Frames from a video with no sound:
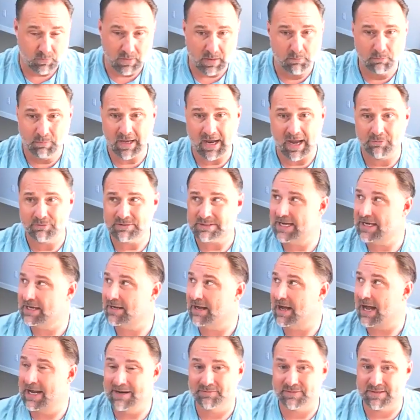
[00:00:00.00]
But I was like,
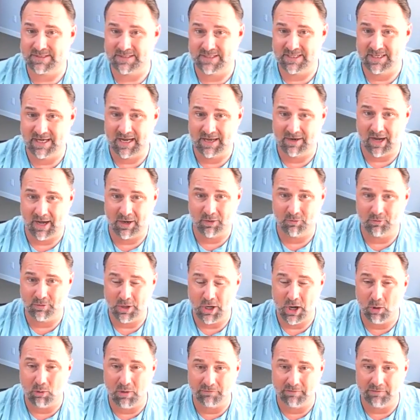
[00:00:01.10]
I never see it. I, I don't
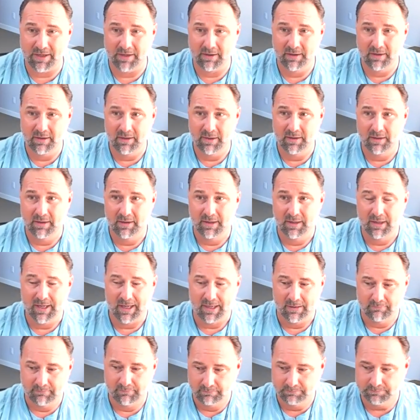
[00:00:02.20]
know of it.
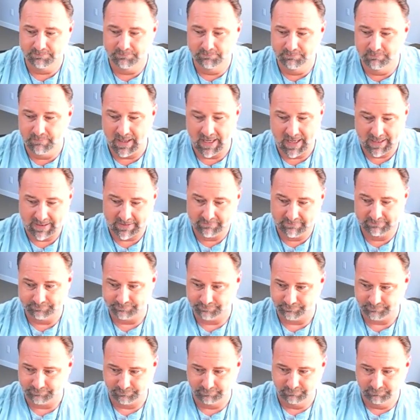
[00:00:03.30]
And
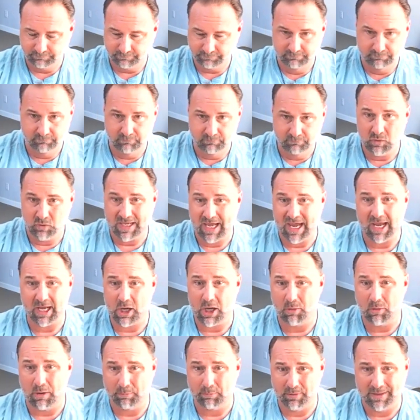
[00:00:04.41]
you can't
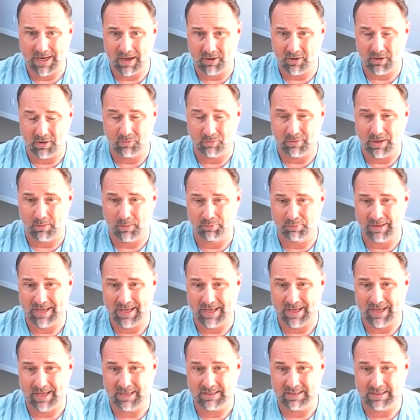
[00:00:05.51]
go up or down on a round
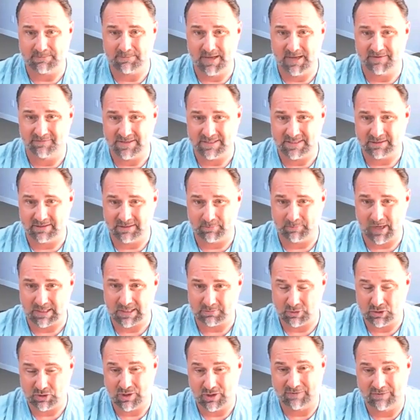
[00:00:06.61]
planet. It's metaphysically
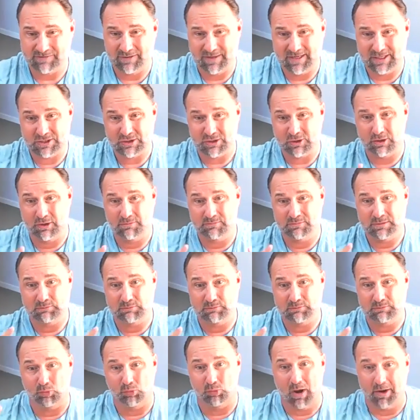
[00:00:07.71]
impossible. So you have to think terms
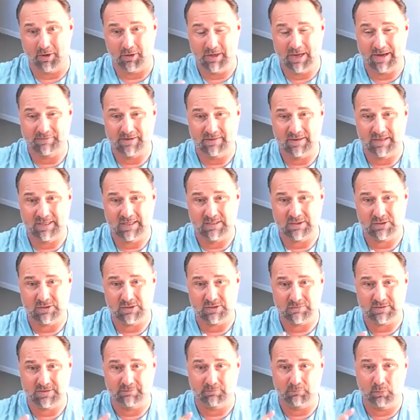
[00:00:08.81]
broader. You have to think in
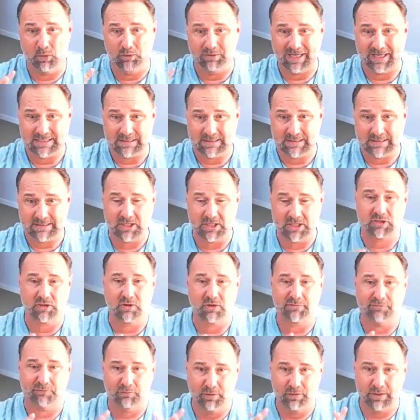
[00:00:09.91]
terms of multidimensional
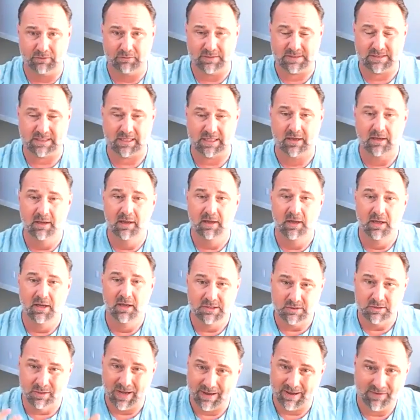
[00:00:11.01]
frequency.
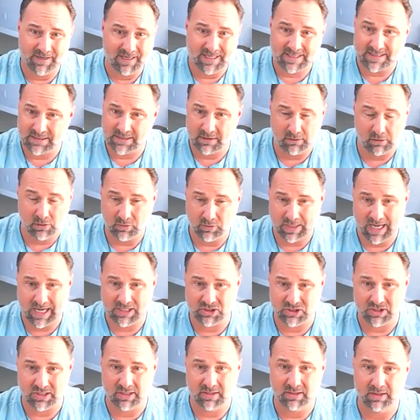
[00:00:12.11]
So heaven isn't a
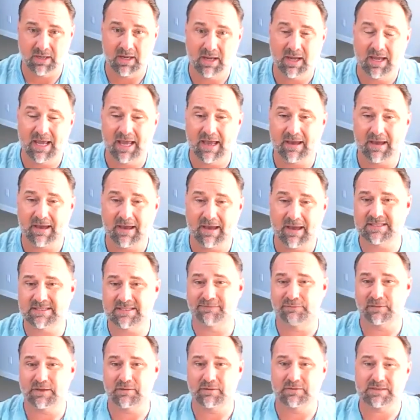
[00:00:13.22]
location. Heaven is a
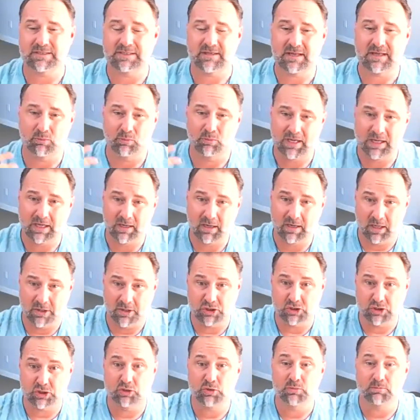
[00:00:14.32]
frequency that we
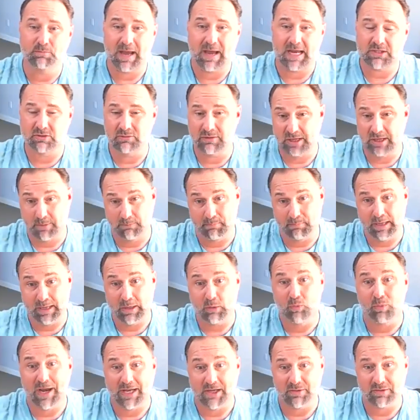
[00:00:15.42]
attune back to, like a big
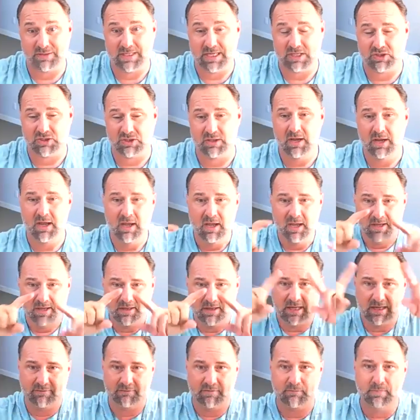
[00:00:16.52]
radio station.
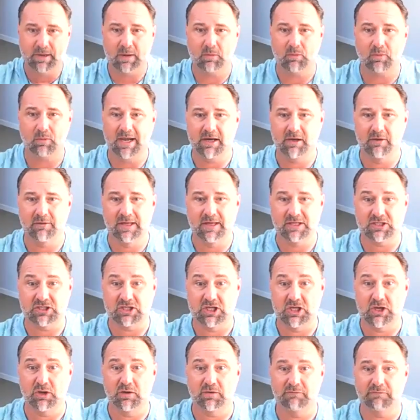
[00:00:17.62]
Think of a big radio that's the
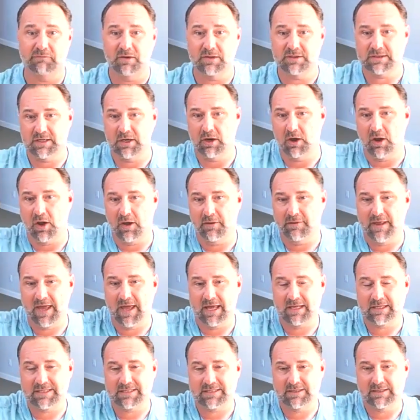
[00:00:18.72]
universe, and on
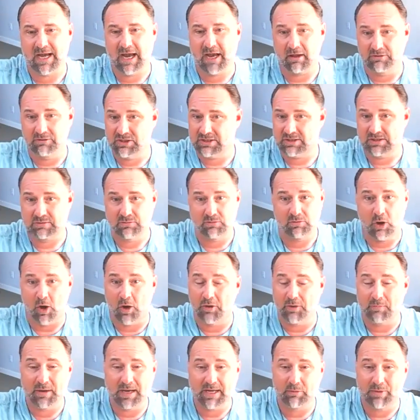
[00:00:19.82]
that dial, just all
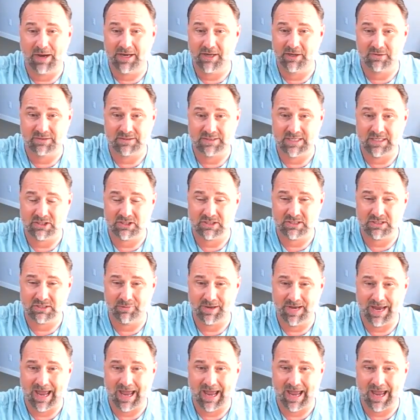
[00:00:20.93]
the many radio stations that we